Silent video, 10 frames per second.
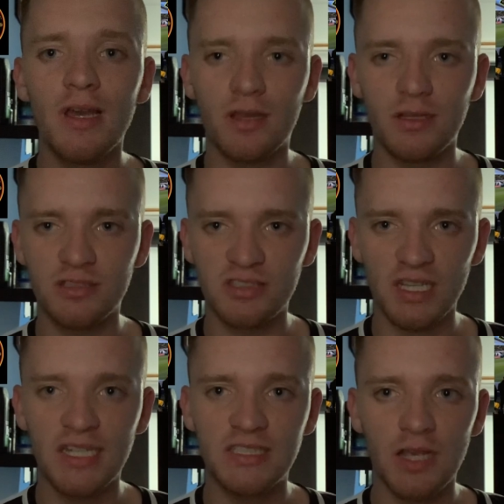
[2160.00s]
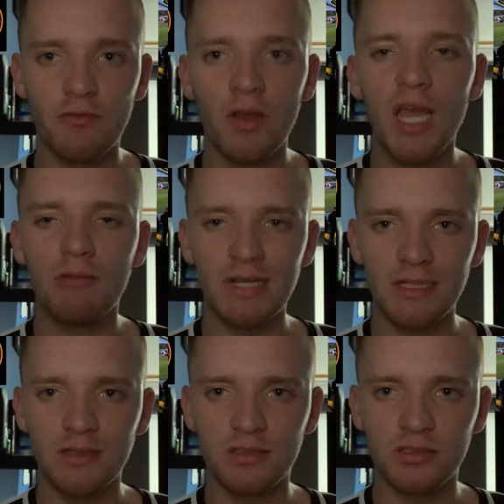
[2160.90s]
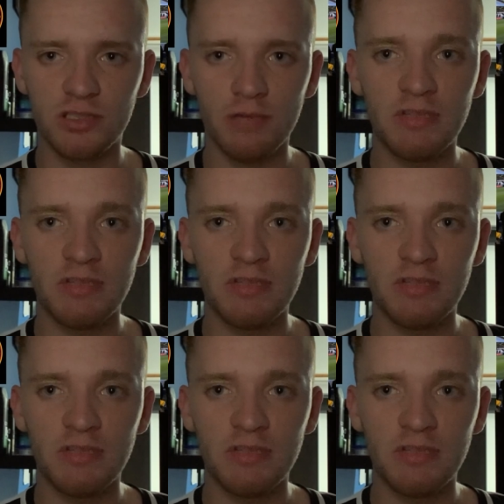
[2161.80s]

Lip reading: consecutive wins, so